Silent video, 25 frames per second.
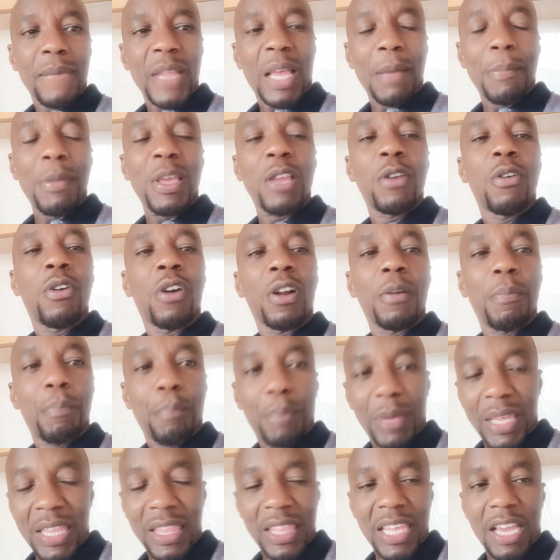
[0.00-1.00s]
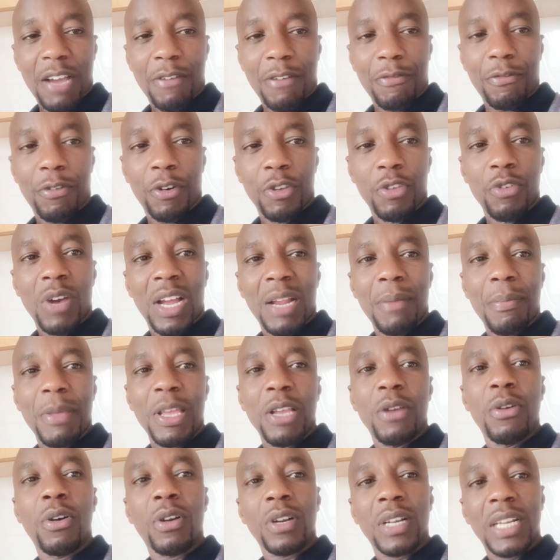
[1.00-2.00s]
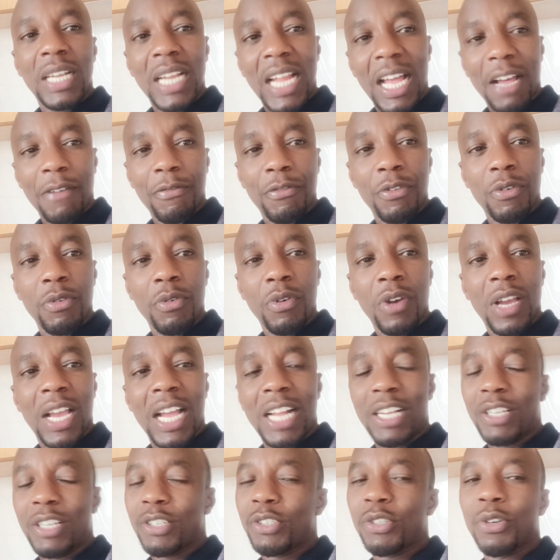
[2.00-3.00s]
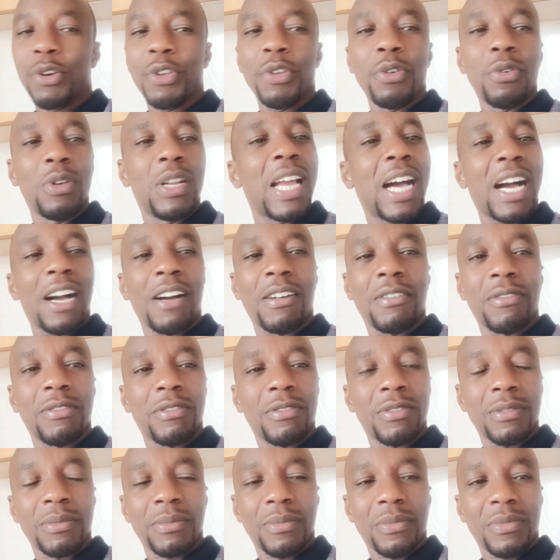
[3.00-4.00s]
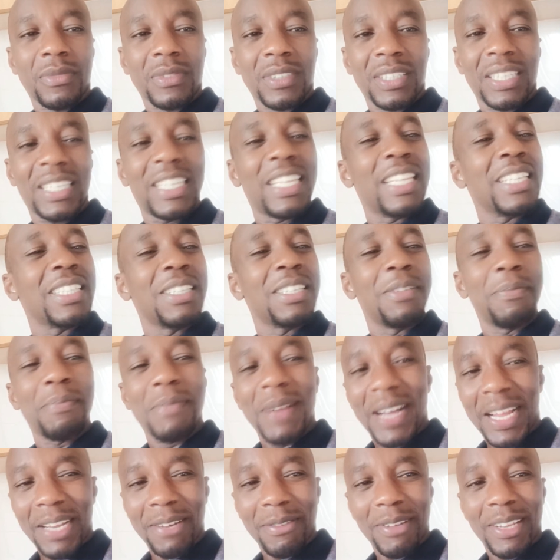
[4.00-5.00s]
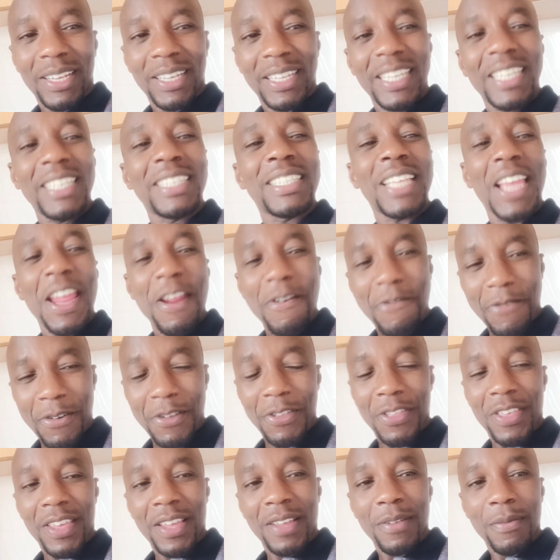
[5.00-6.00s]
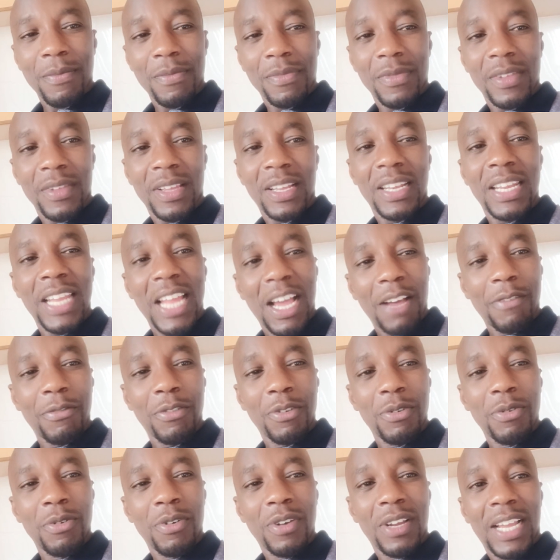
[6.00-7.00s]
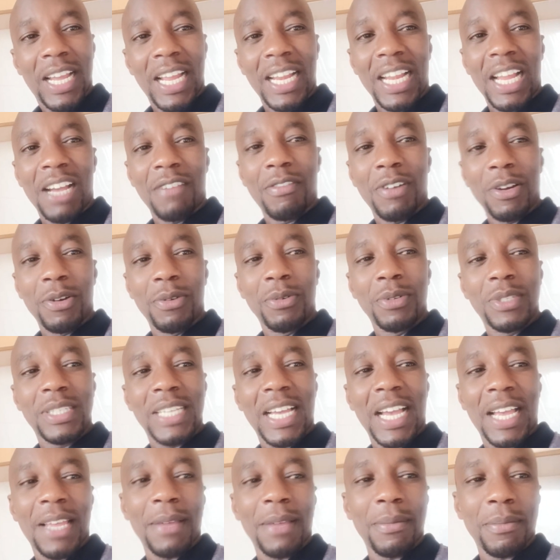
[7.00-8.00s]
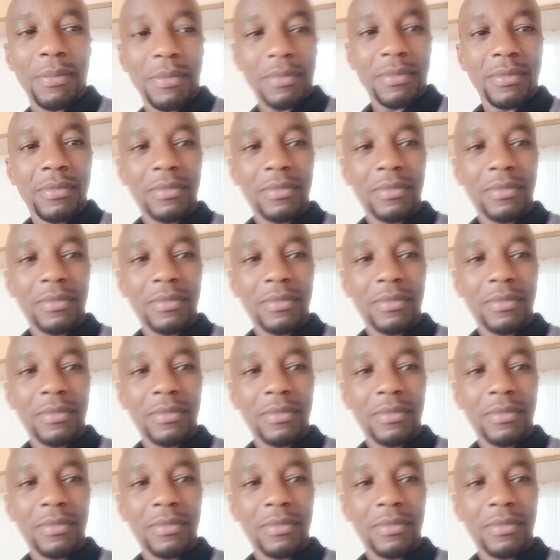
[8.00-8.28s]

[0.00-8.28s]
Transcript: may God be there for you and may God love you and show you love. He is Emmanuel. He's everything. Love you and have a good time.